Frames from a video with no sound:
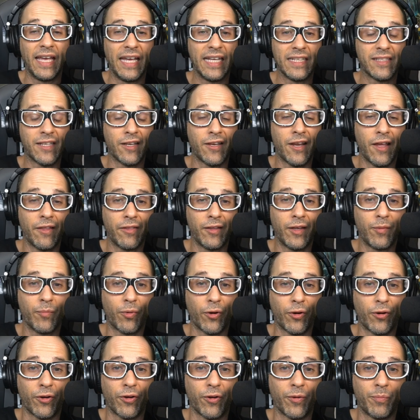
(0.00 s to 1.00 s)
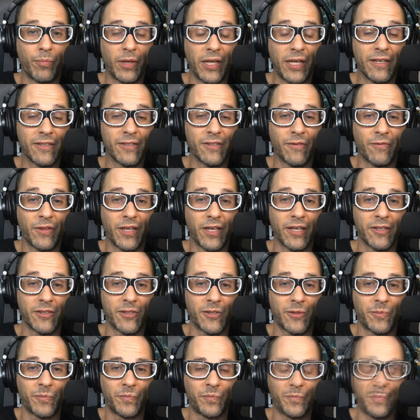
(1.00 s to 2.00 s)
It's a nothing burger because of
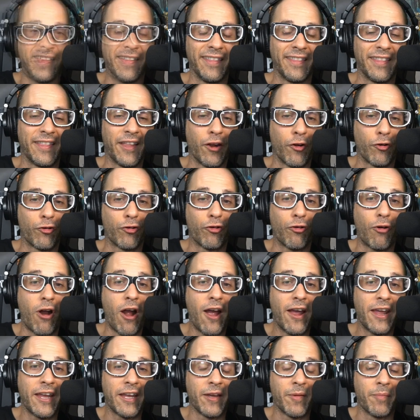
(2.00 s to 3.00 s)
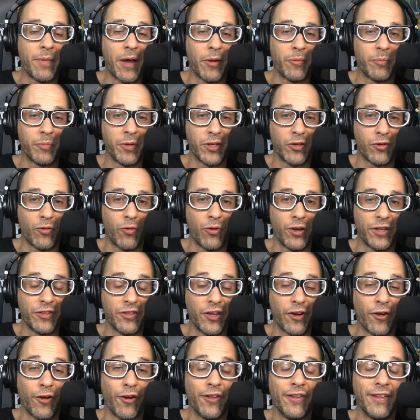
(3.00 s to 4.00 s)
this. They're crying about Bitcoin.
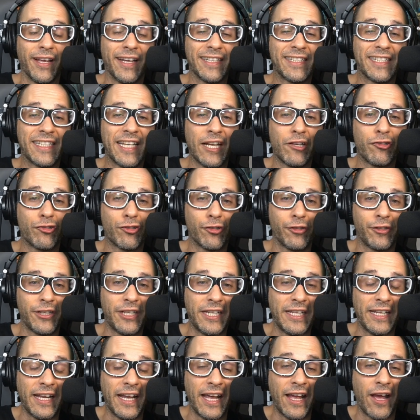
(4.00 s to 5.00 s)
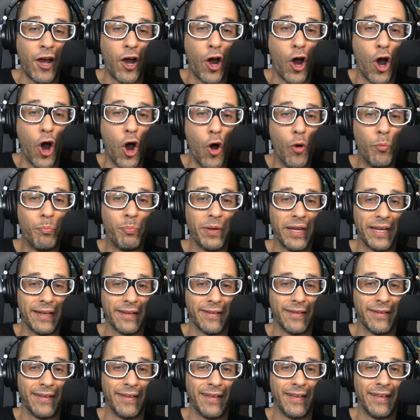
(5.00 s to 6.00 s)
They're essentially
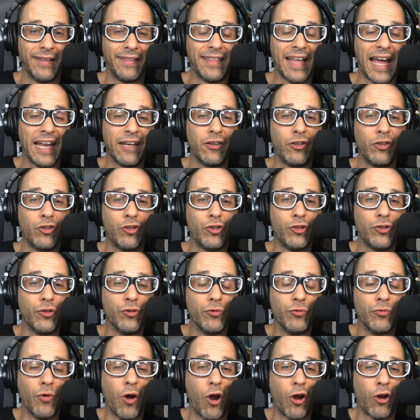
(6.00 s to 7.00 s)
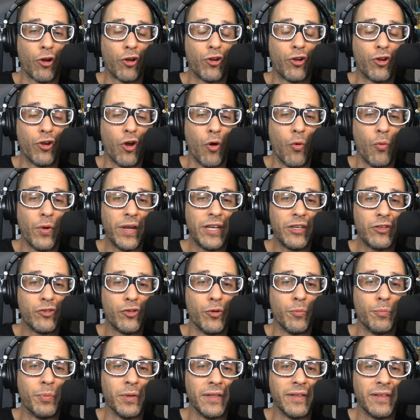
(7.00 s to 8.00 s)
hoping that you are going
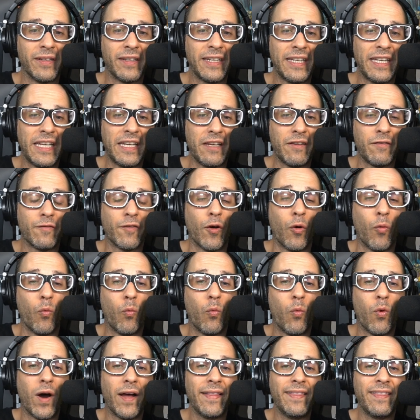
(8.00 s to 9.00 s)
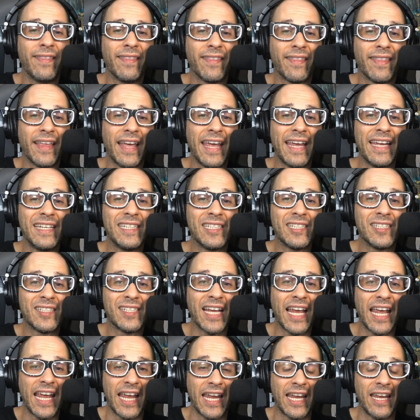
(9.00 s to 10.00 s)
to believe what they
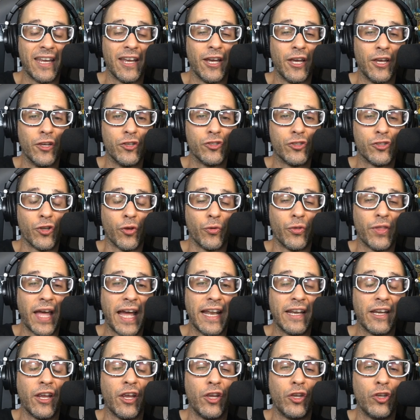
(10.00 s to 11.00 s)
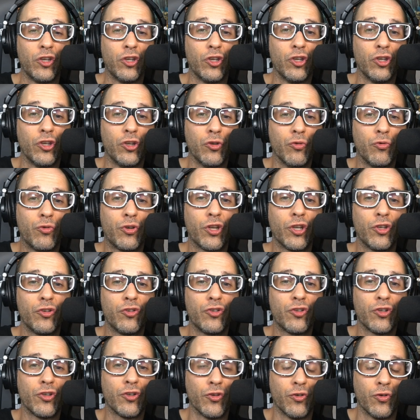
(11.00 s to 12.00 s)
say so that you
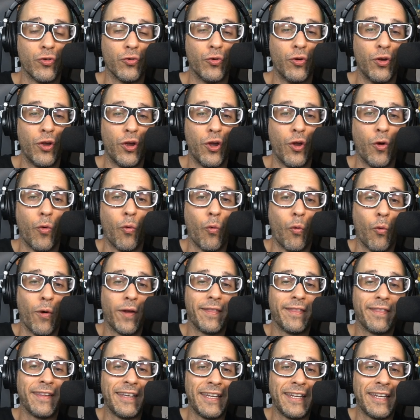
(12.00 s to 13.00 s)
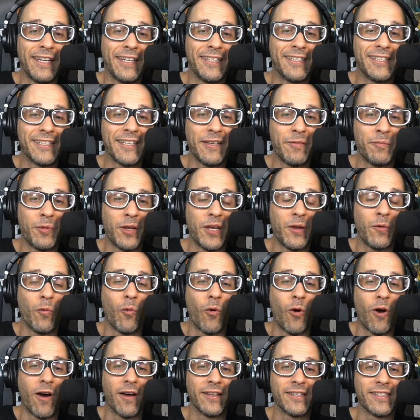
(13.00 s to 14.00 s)
can do what the ECB
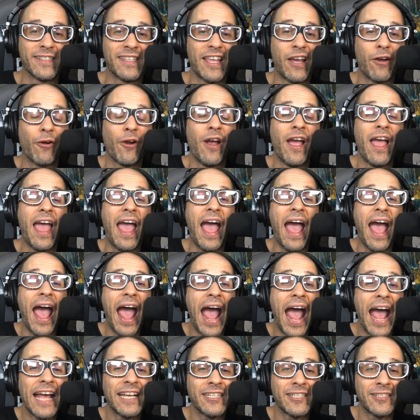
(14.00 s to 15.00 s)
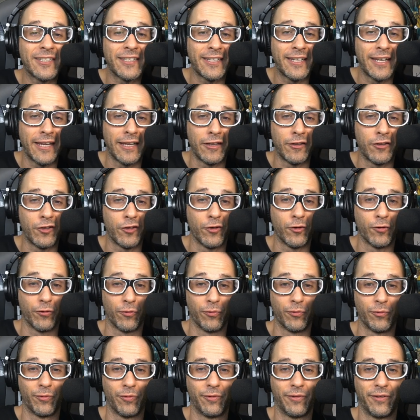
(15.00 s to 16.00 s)
wants. They're asking you